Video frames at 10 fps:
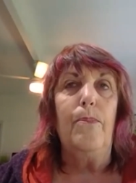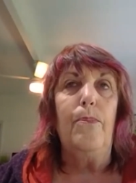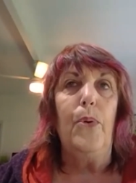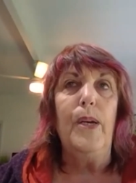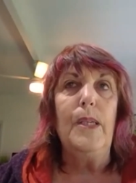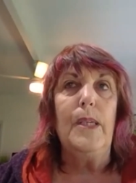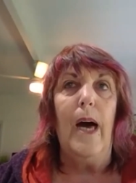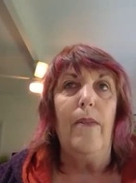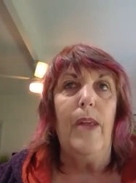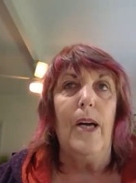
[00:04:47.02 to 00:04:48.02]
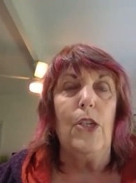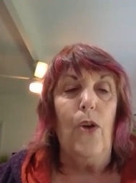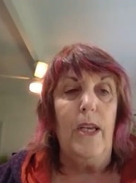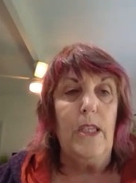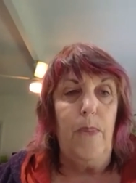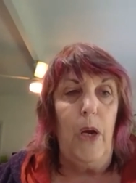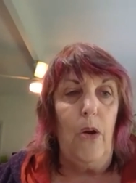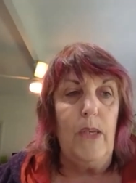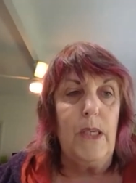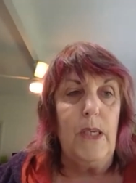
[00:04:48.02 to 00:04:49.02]
brings out that
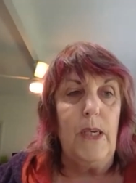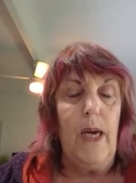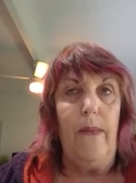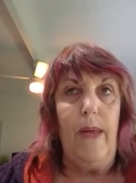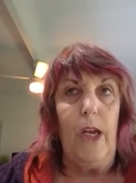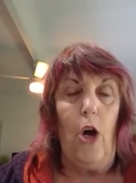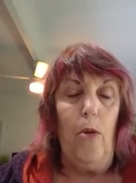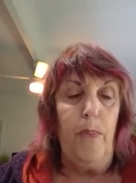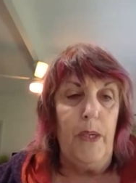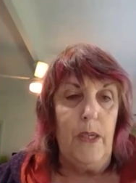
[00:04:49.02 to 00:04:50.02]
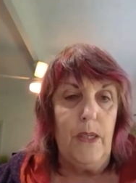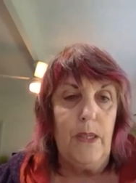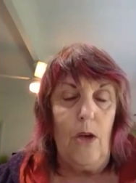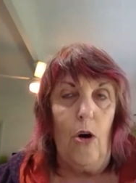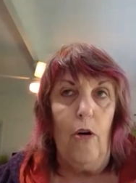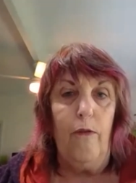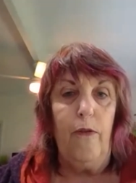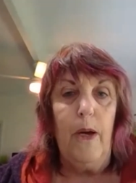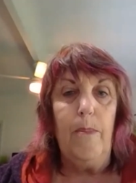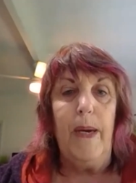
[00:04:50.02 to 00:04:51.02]
transparency and that openness of
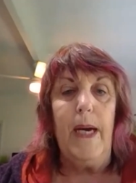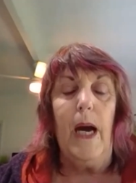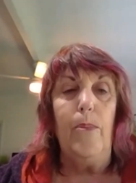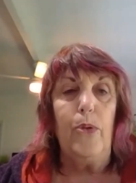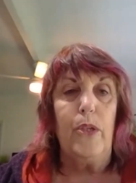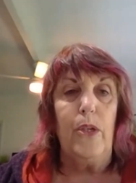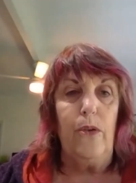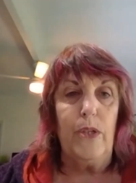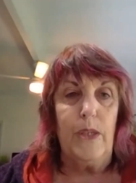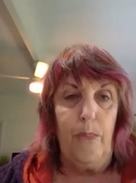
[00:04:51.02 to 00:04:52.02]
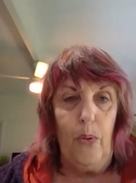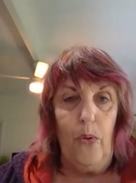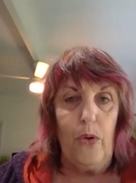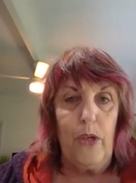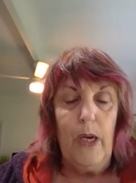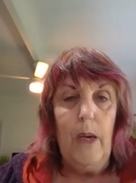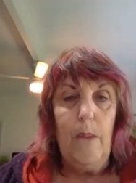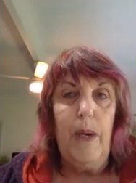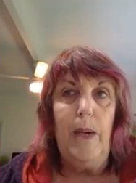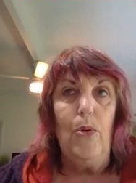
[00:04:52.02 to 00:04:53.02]
being able to support
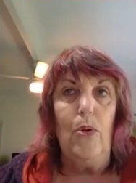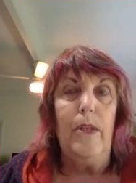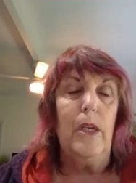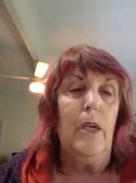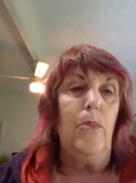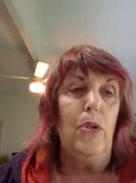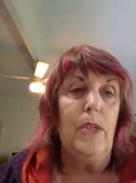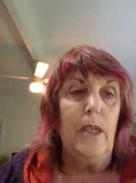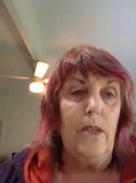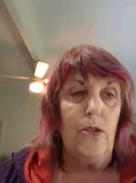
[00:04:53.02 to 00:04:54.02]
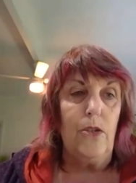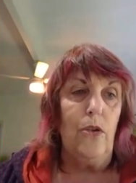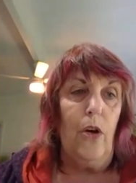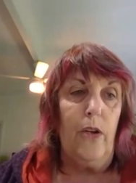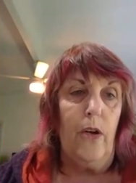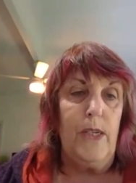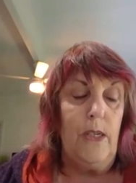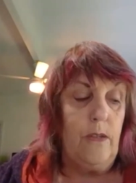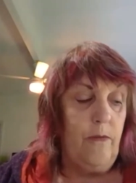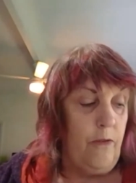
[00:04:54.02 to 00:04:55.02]
people in the community that do not
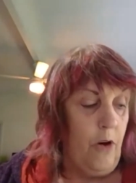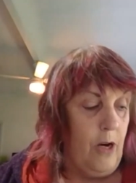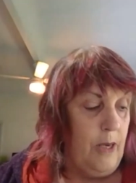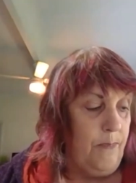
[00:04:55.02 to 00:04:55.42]
identify.